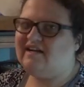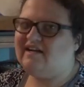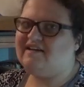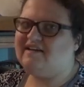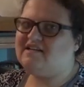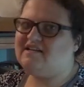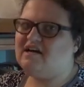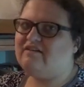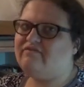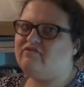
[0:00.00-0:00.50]

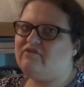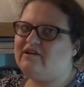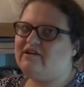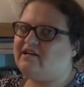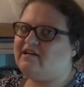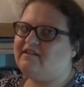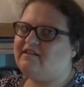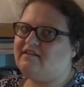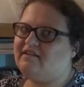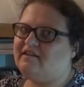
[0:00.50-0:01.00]
And I've read,
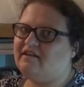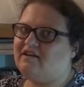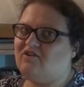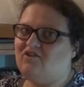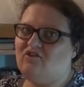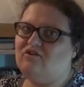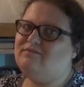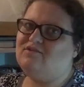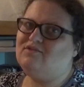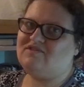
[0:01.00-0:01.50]
I think,
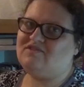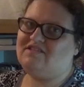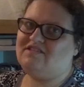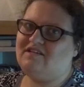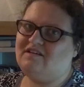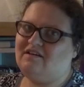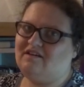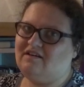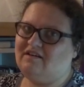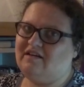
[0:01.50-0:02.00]
almost
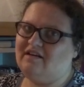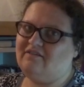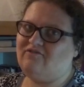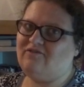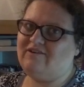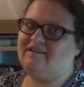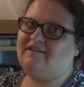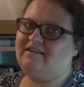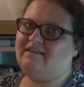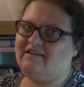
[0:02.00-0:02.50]
uh,
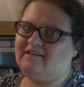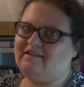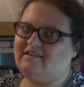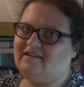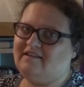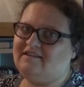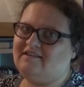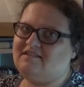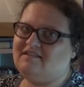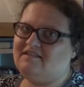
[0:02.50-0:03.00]
everything
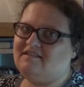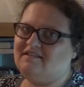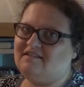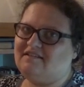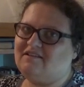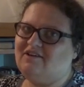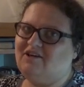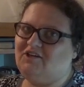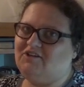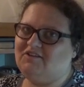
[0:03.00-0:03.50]
that uh,
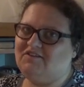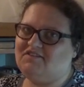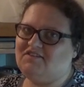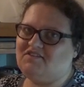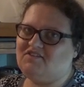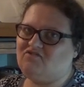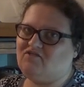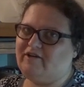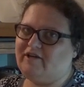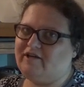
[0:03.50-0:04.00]
Collins
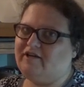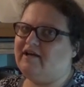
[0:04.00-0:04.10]
has written.